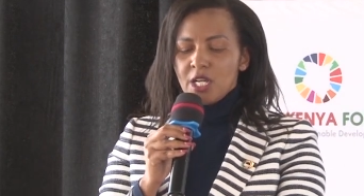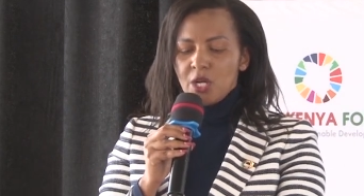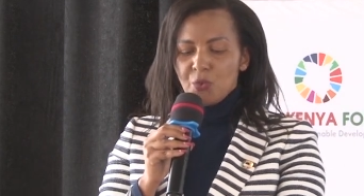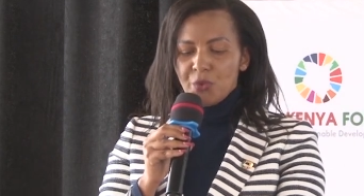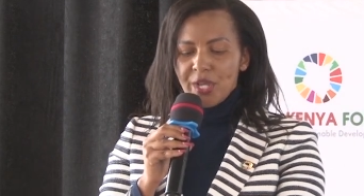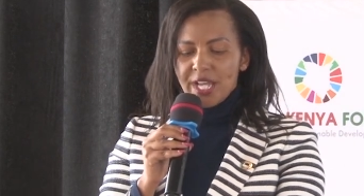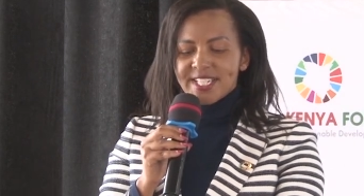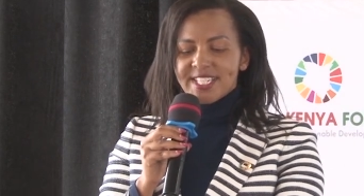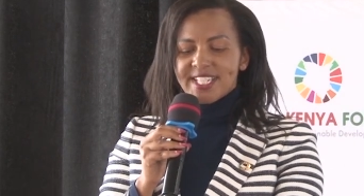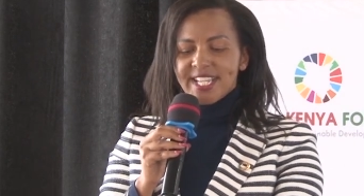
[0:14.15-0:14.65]

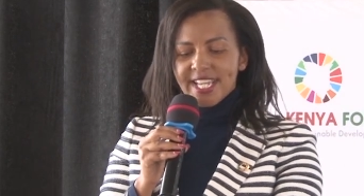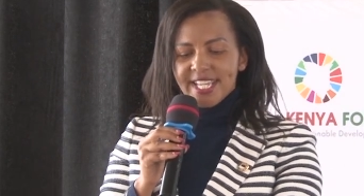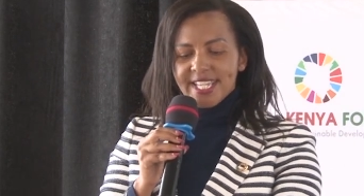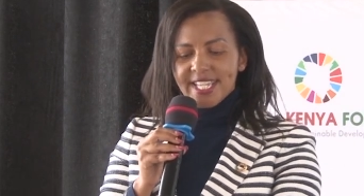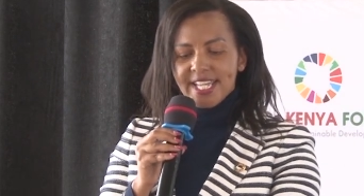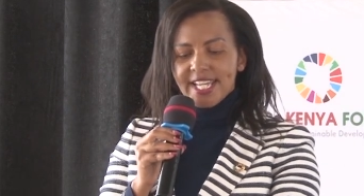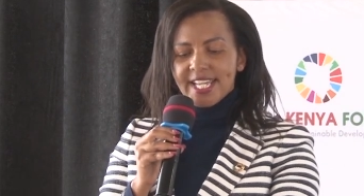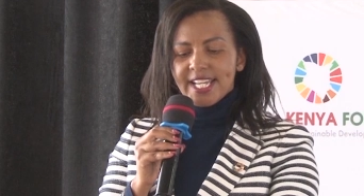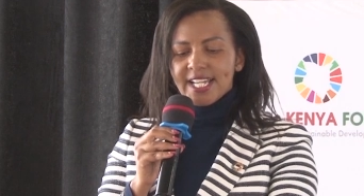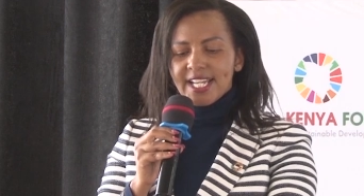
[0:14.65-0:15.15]
we are
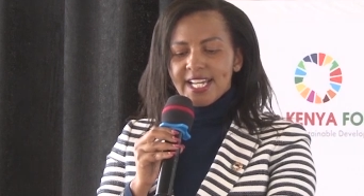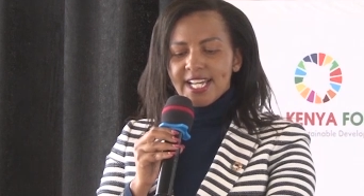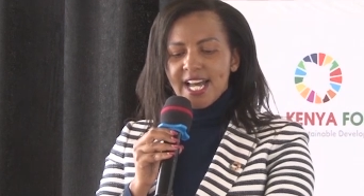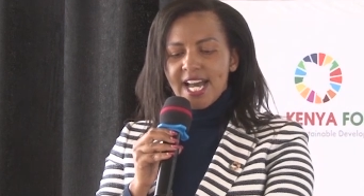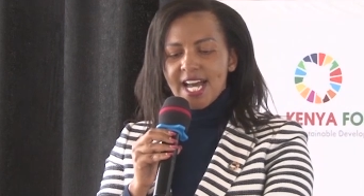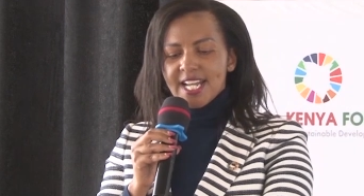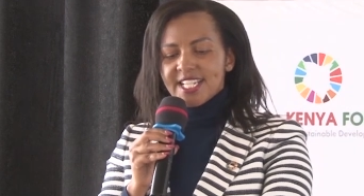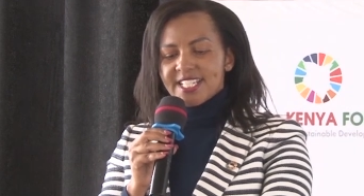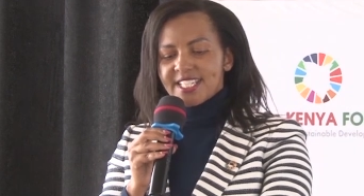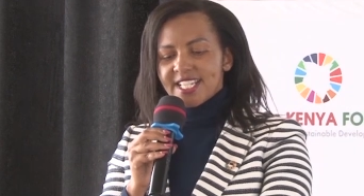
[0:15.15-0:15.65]
taking
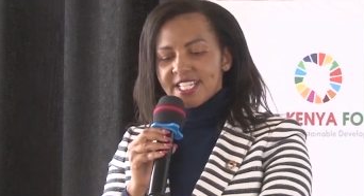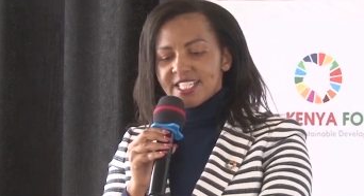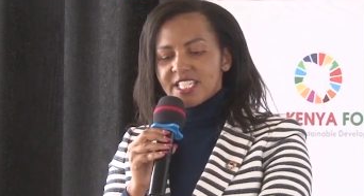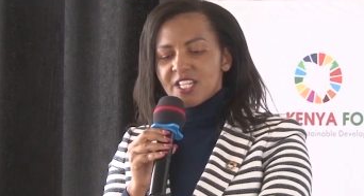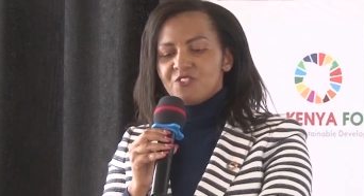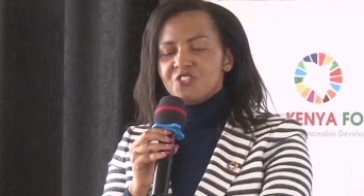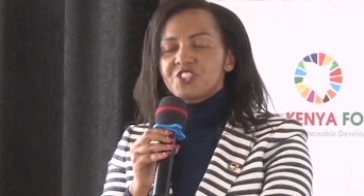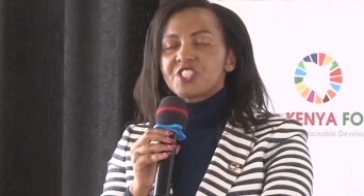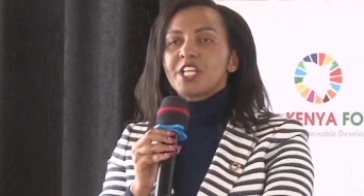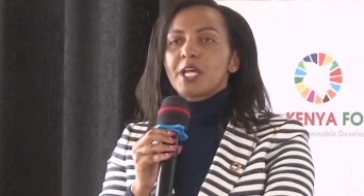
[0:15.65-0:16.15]
a
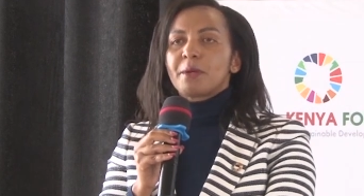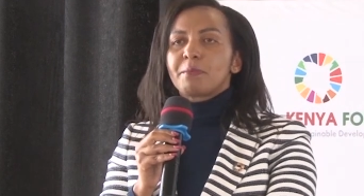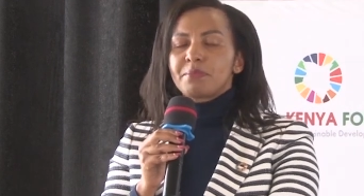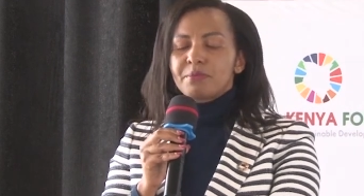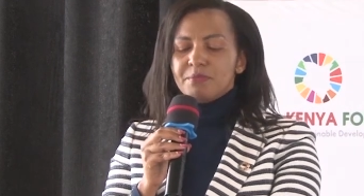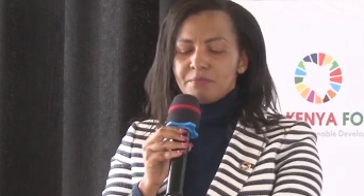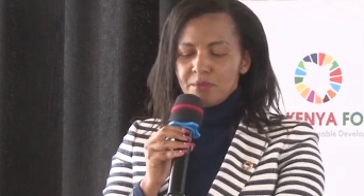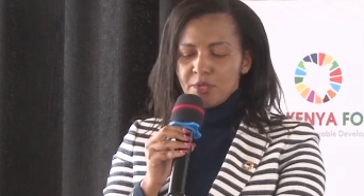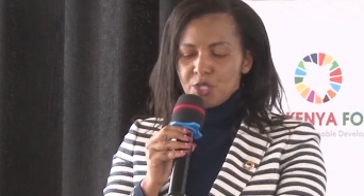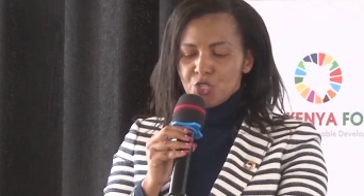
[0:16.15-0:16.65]
decisive step
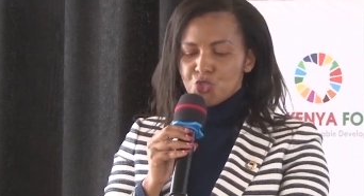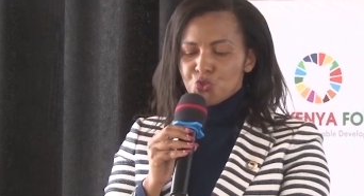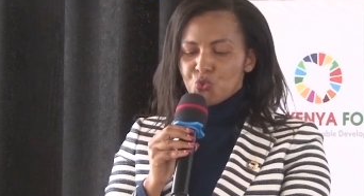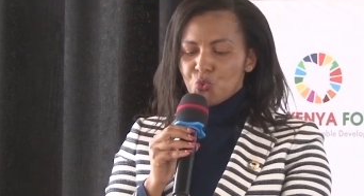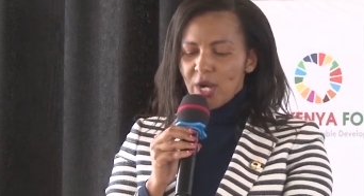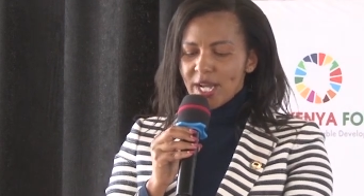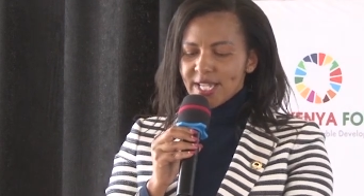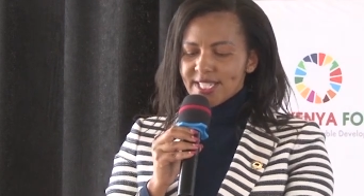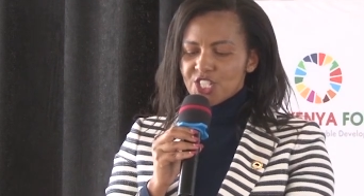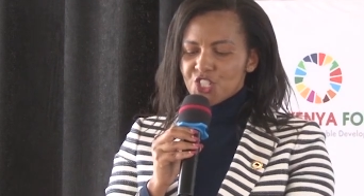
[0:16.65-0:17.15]

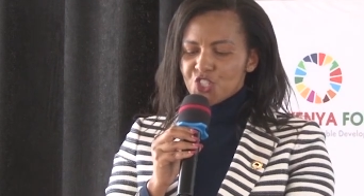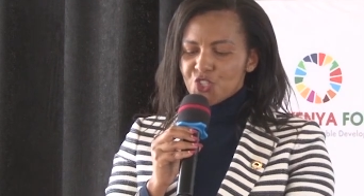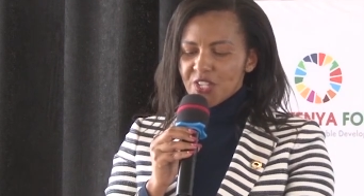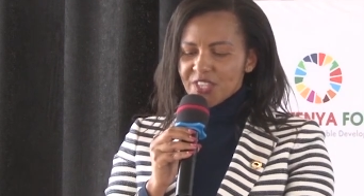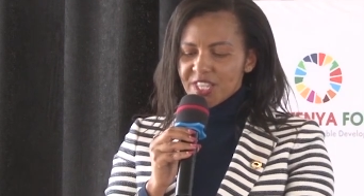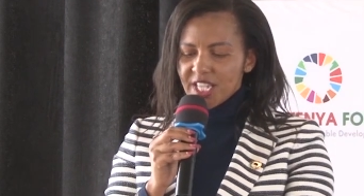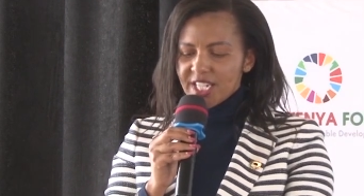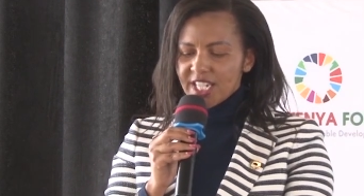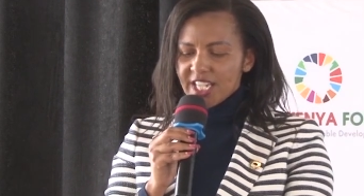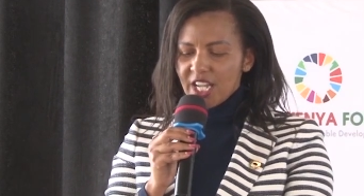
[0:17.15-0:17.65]
towards
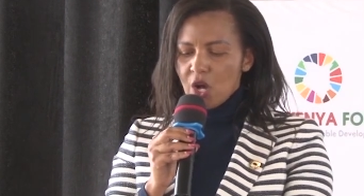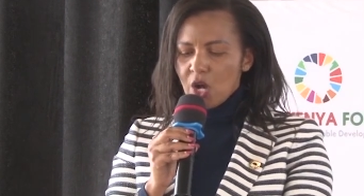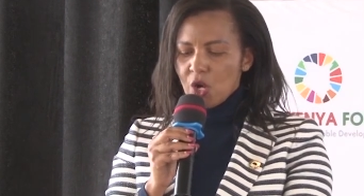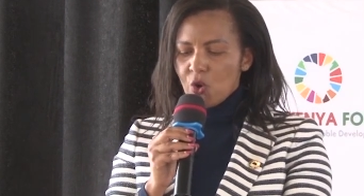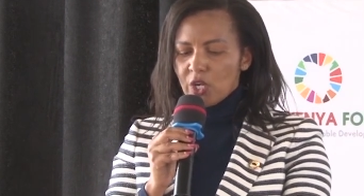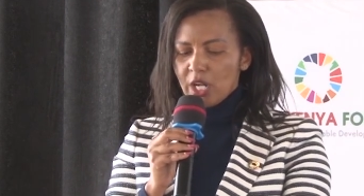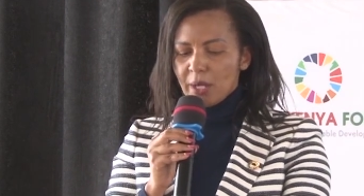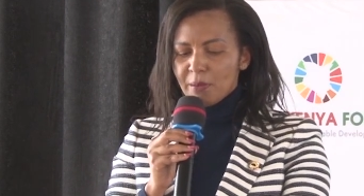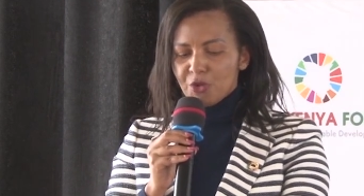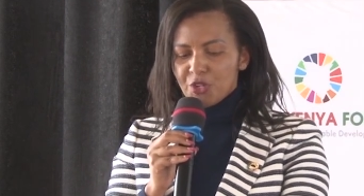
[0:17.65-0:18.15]
strengthening our
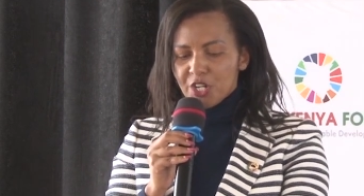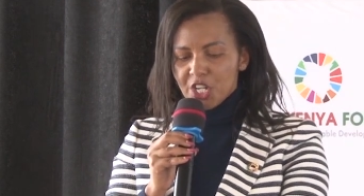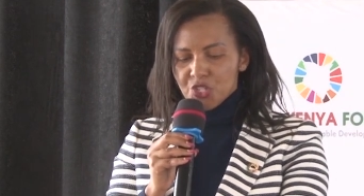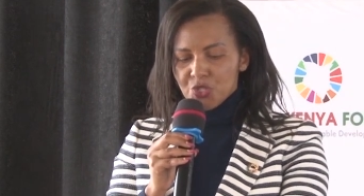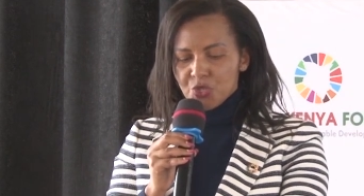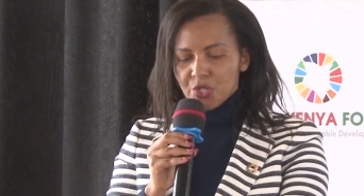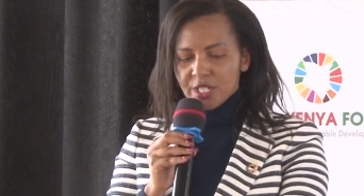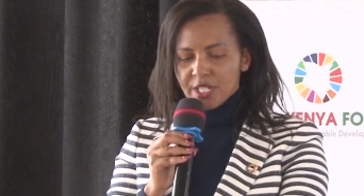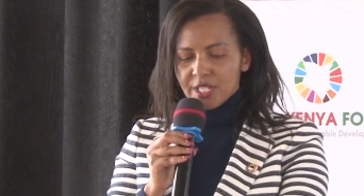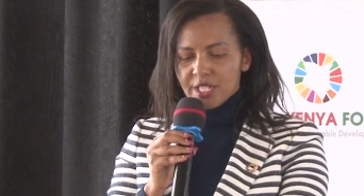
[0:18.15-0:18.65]

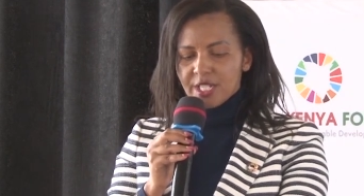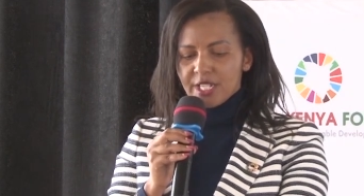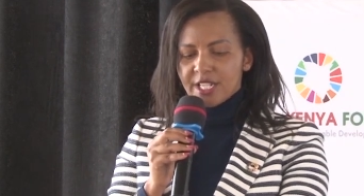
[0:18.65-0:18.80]
collaboration,